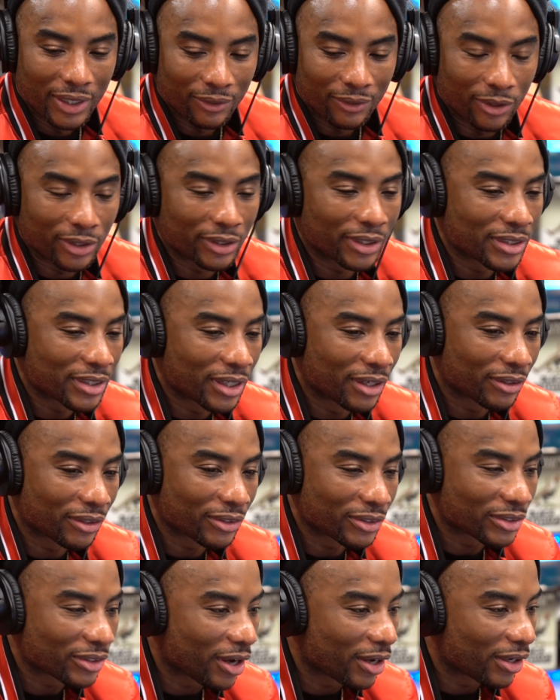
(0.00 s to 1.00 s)
What does your
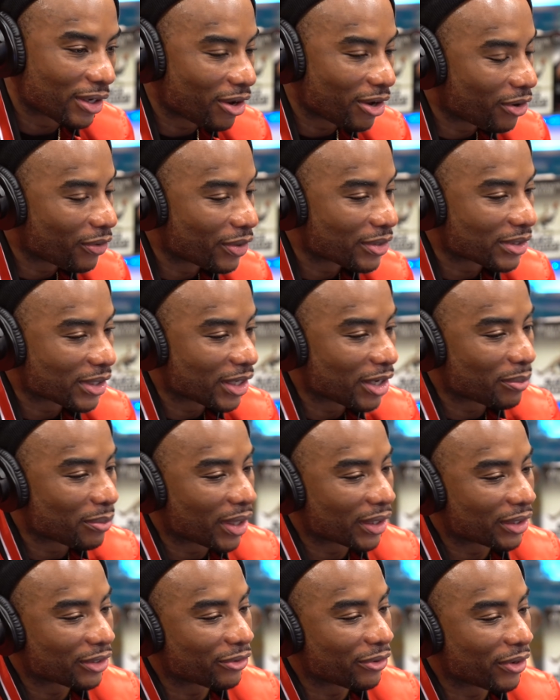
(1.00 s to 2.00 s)
Uncle Charla always say
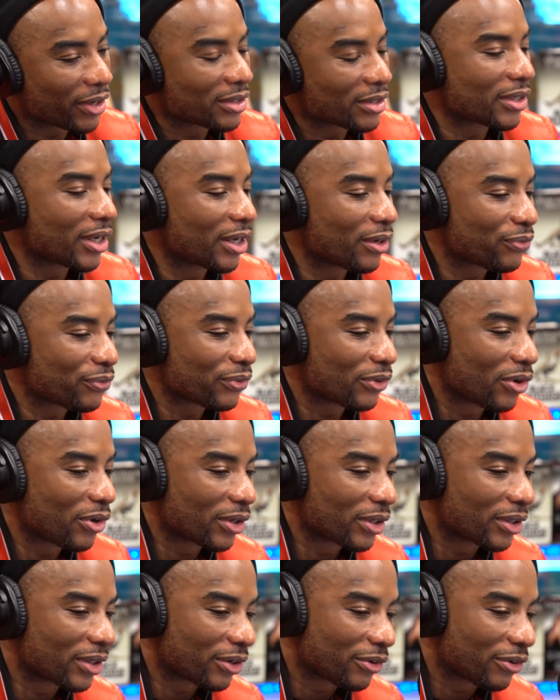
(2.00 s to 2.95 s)
about the great state of Florida?